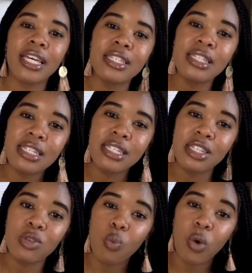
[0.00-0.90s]
in
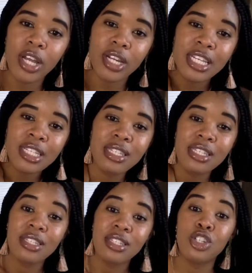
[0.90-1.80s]
season one and
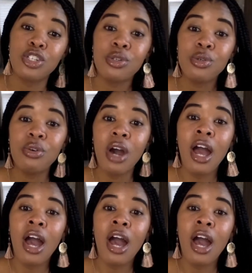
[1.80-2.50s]
season two,